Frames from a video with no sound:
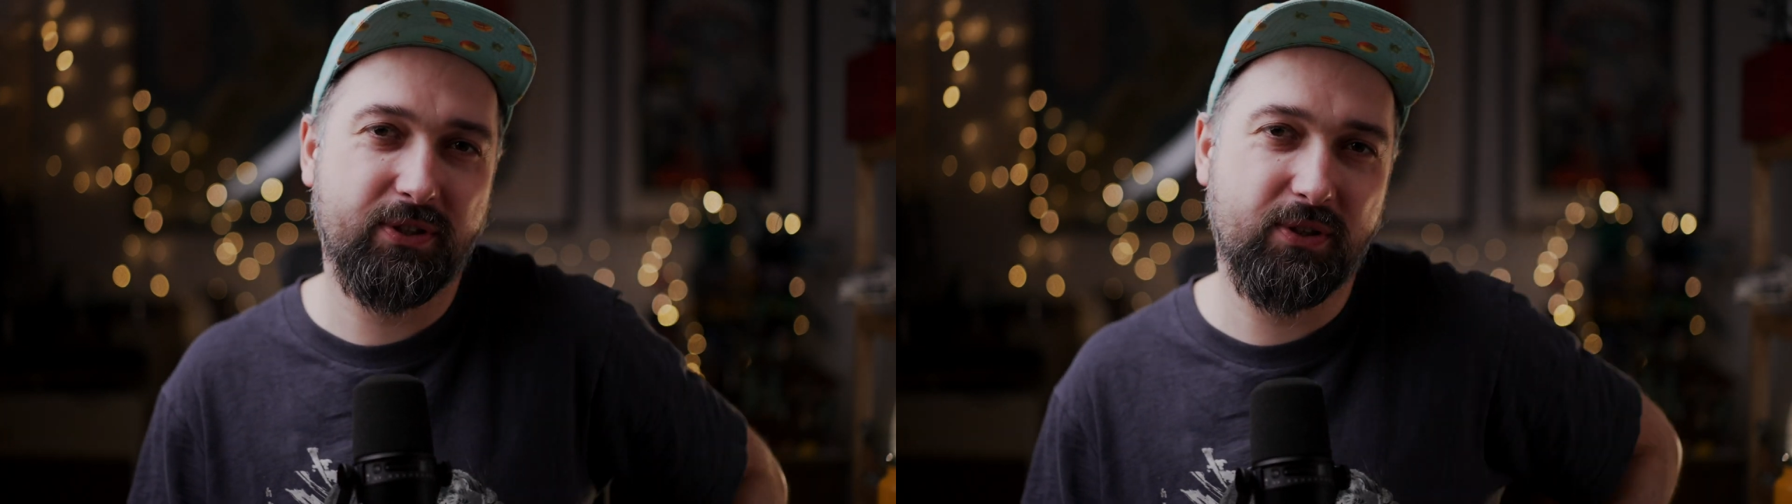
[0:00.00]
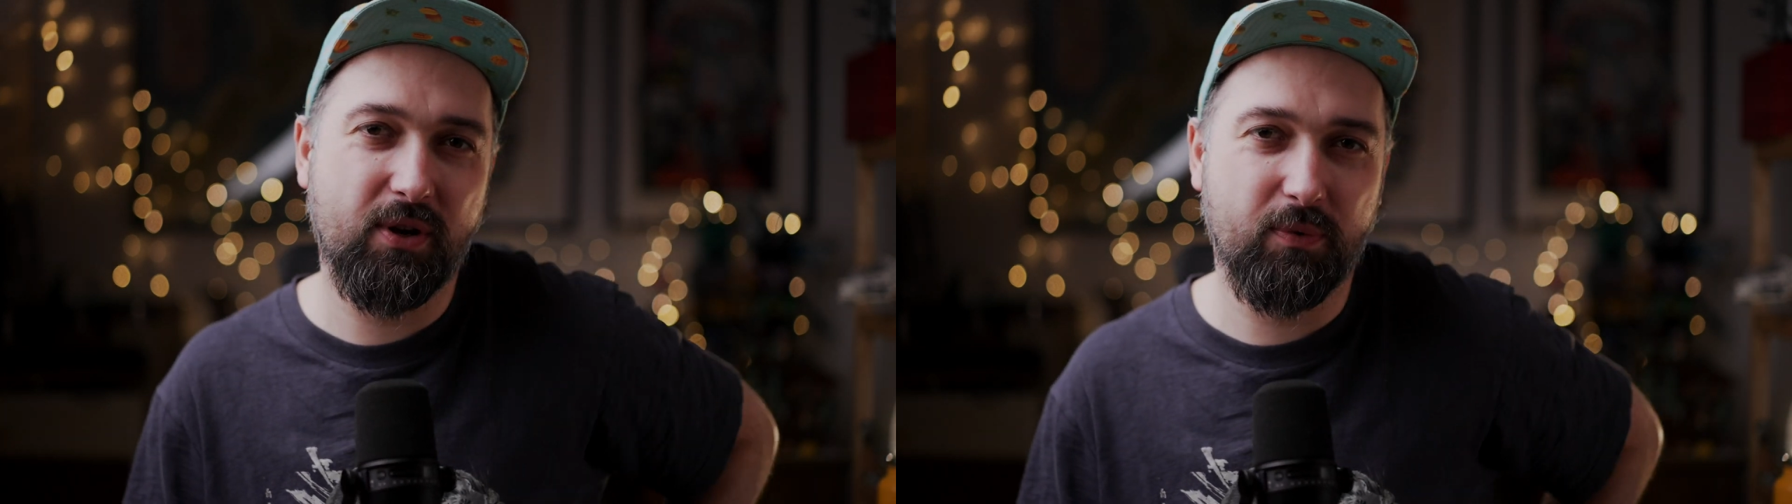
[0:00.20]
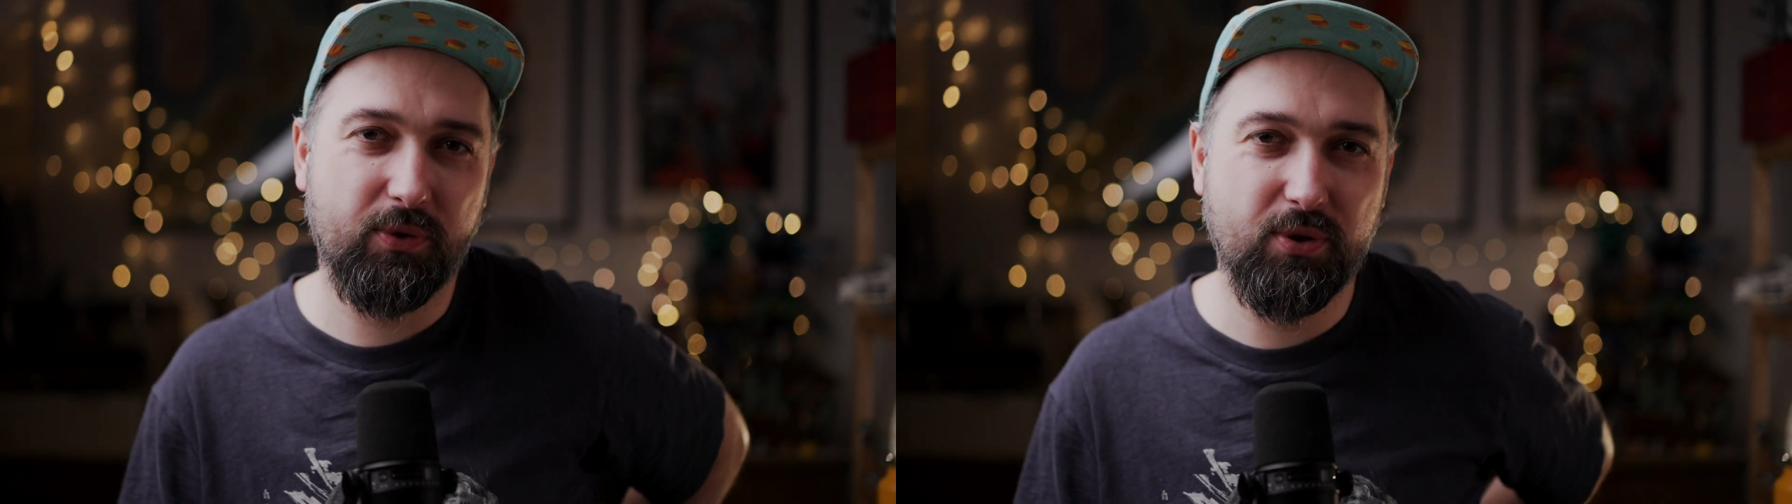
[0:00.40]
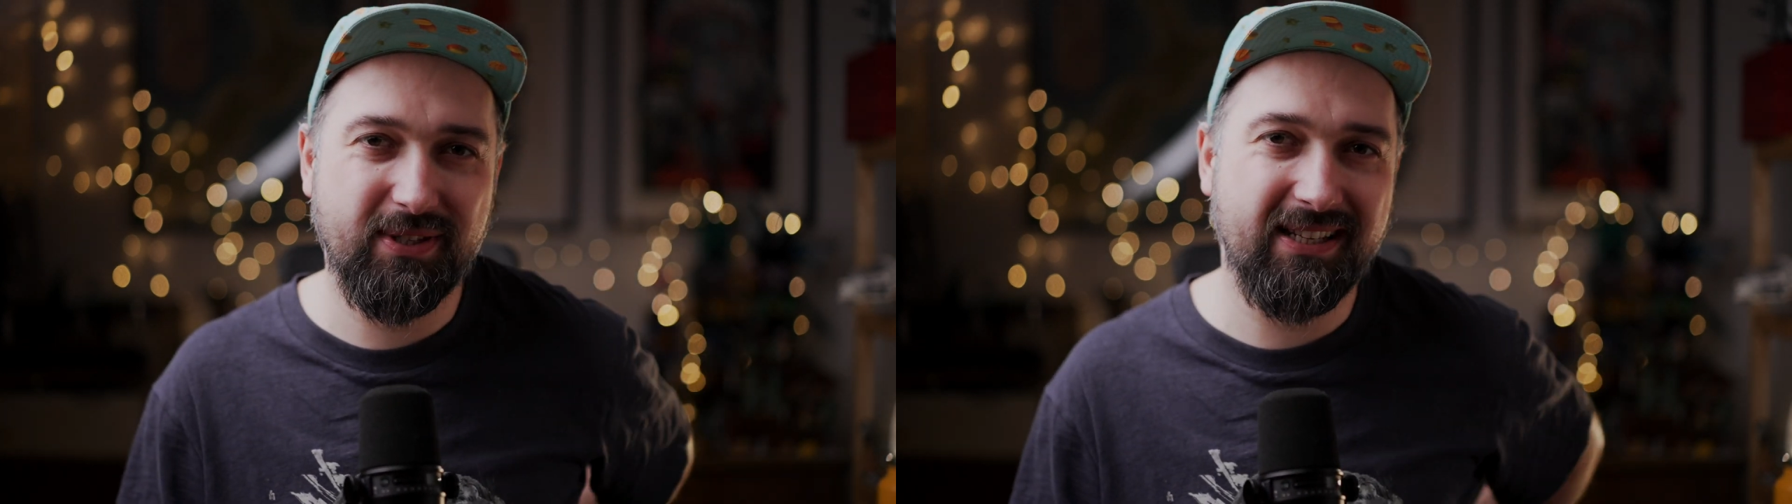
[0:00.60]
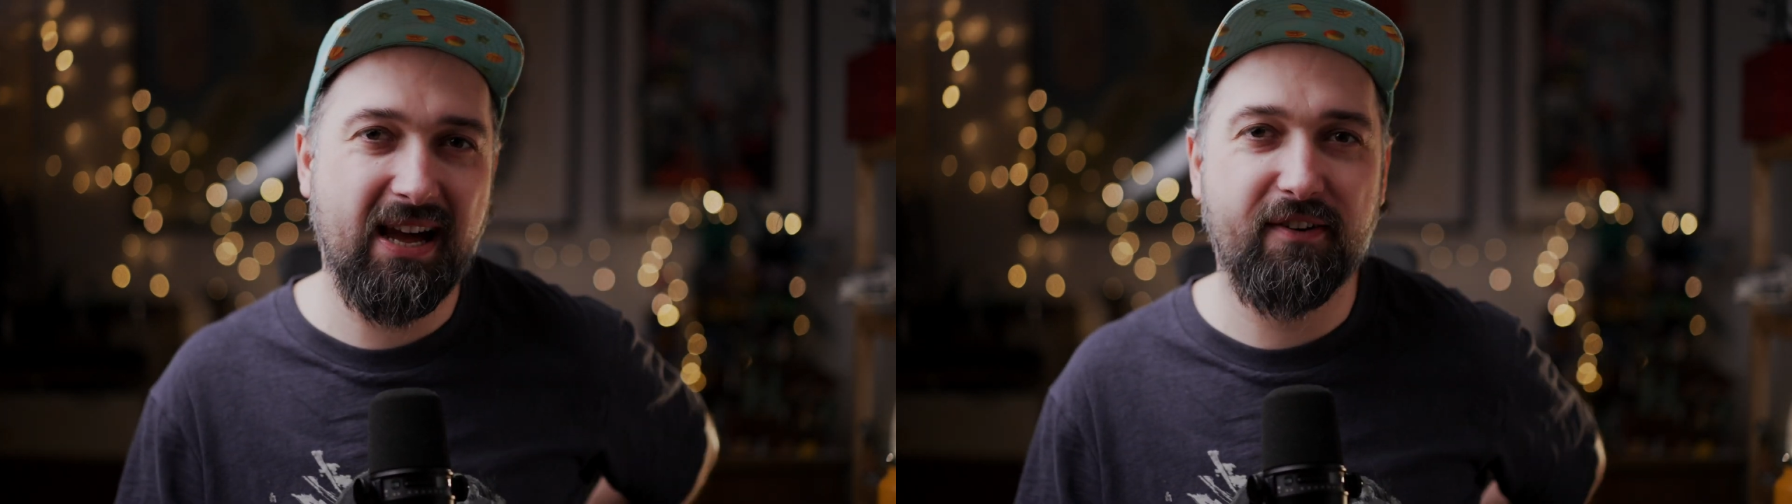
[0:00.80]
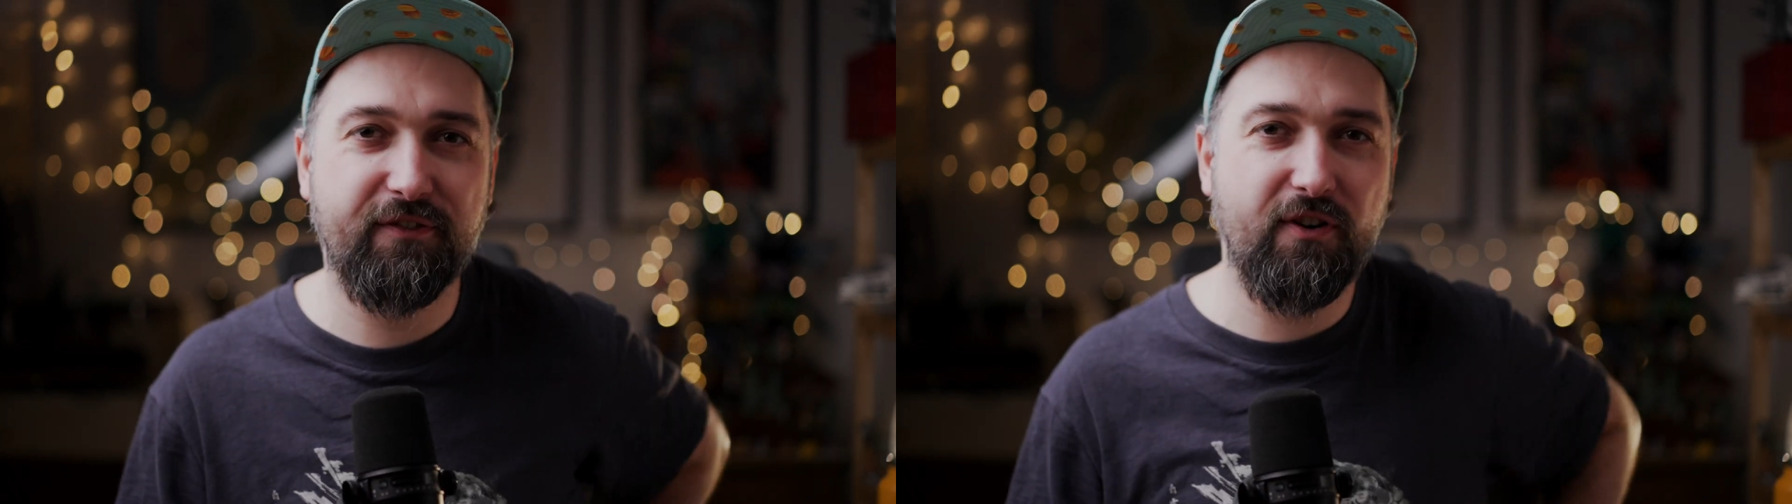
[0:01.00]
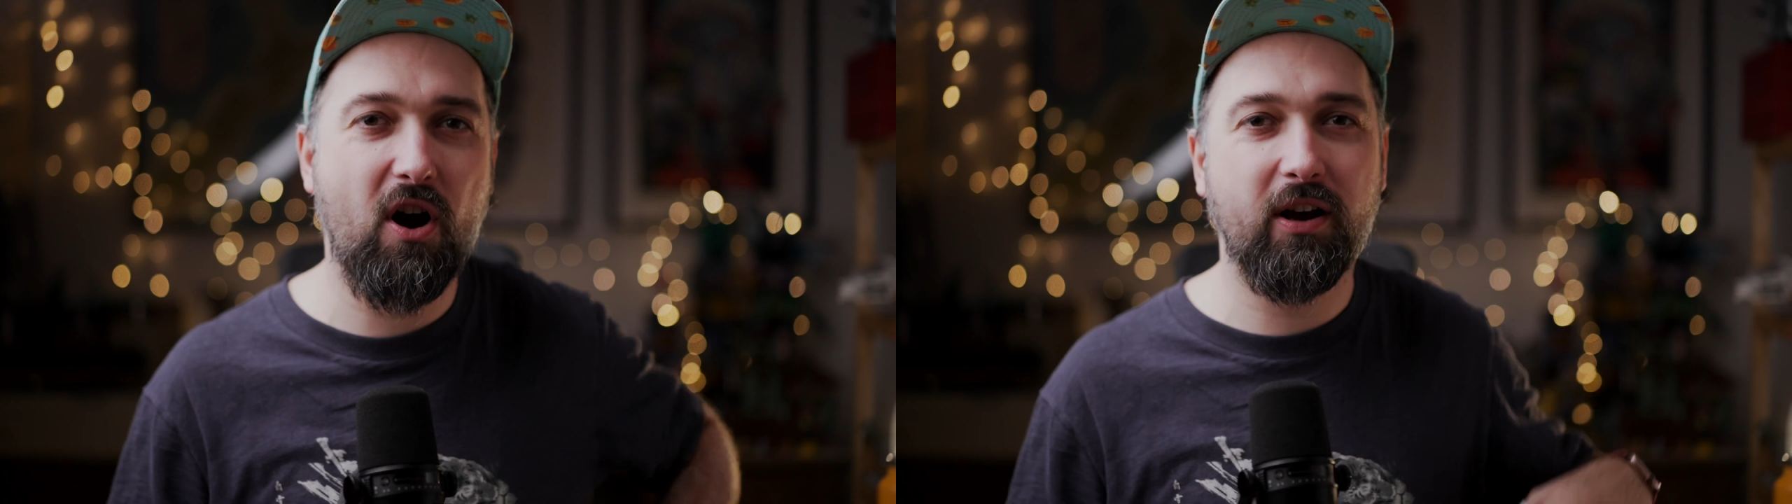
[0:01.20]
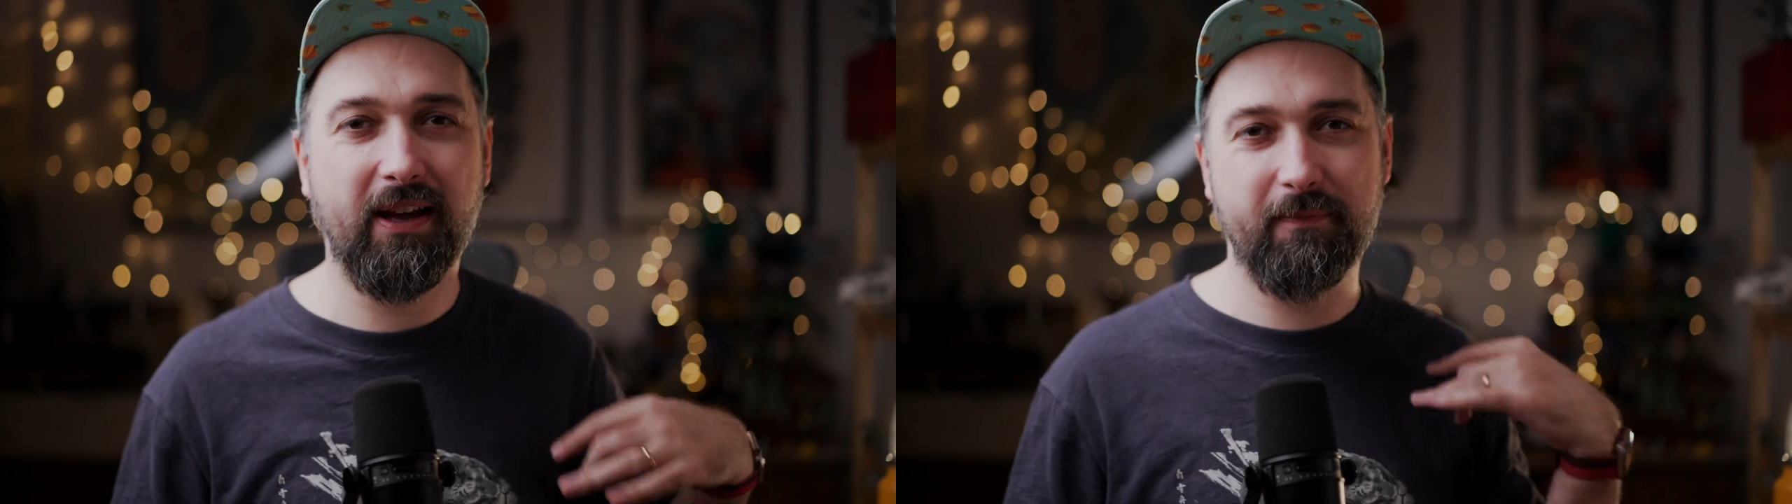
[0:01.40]
you know, using that
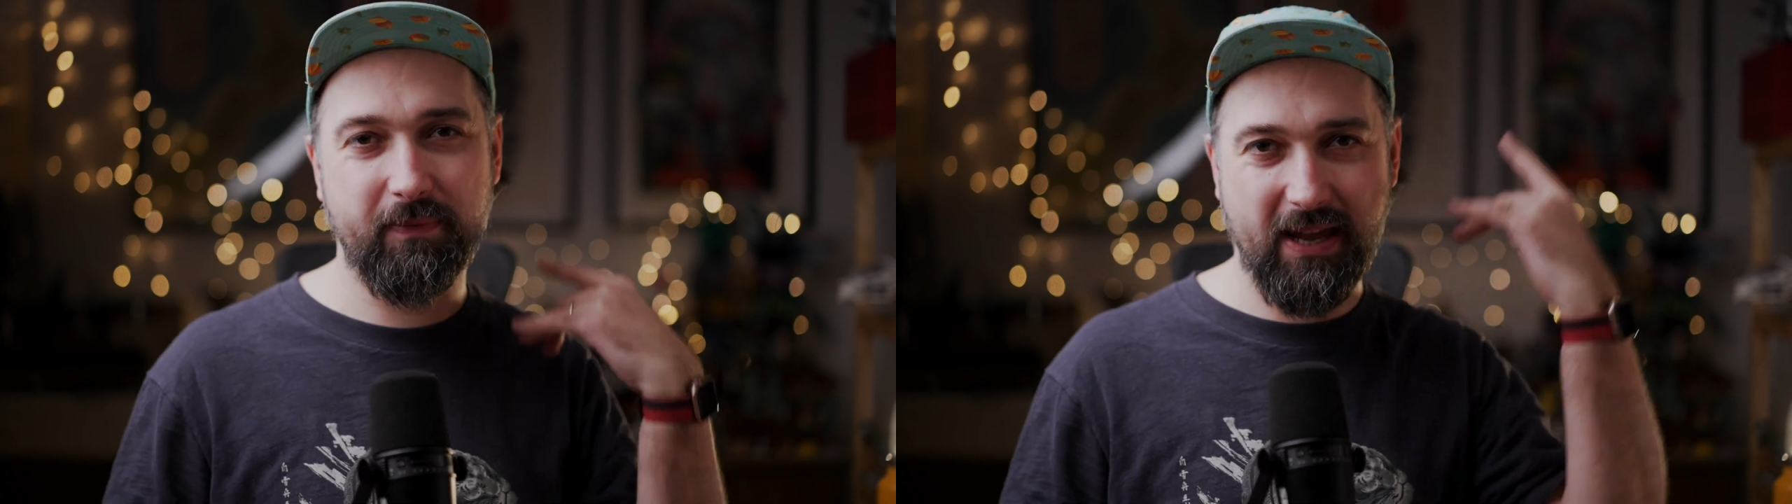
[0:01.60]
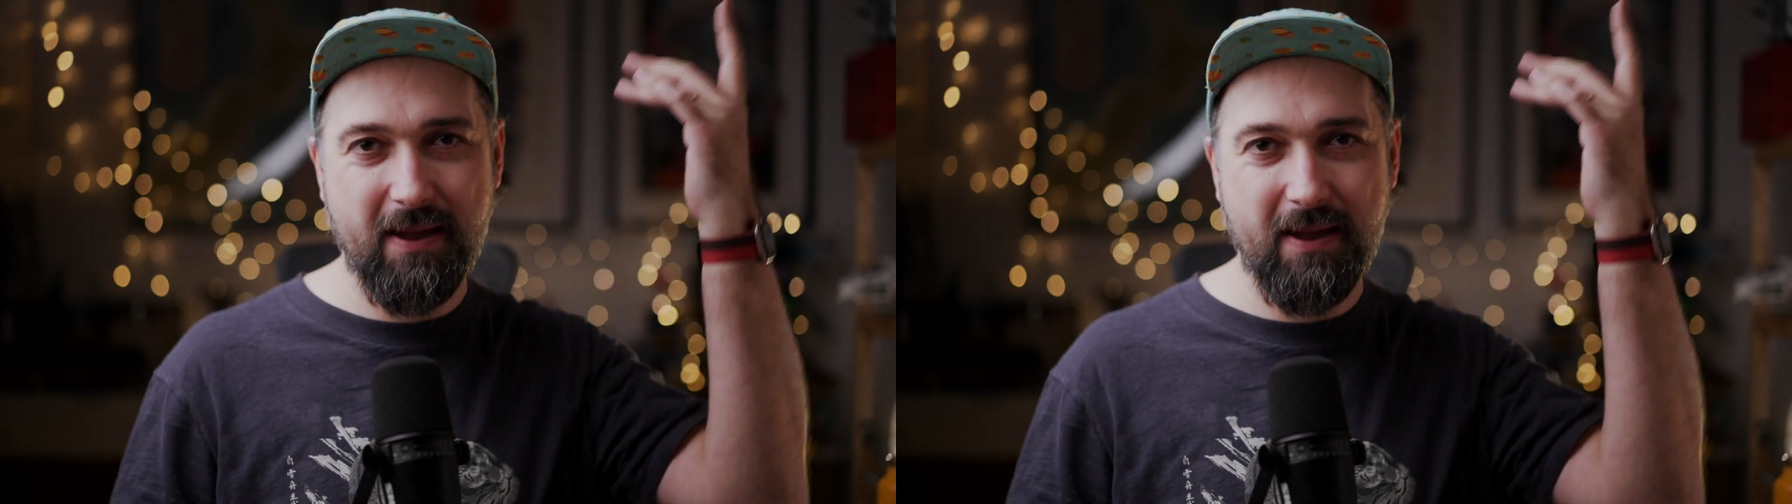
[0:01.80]
fog in